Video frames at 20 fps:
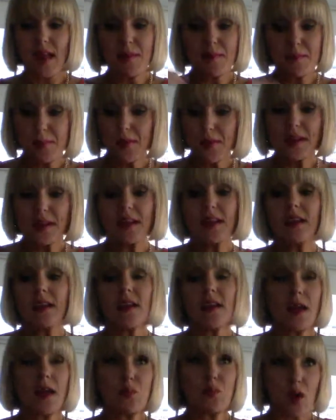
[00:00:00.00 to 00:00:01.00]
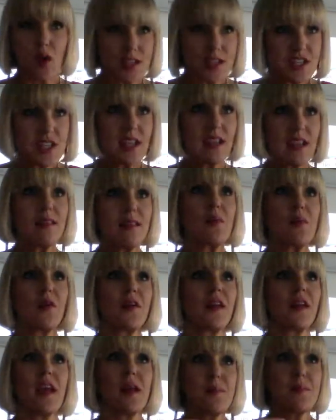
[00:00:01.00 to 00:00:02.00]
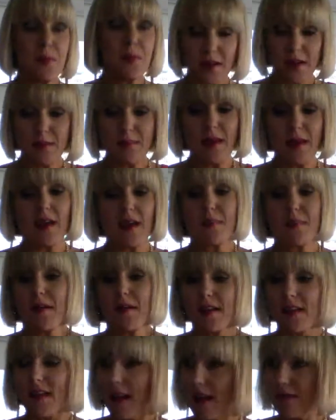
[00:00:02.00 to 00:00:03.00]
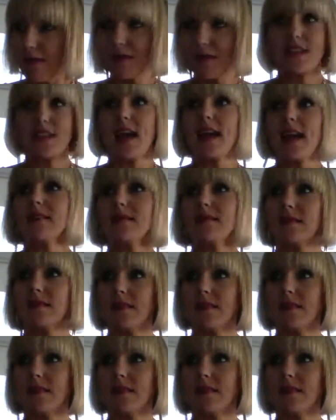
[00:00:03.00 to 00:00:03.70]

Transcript: and washing it in the morning and putting makeup on every day?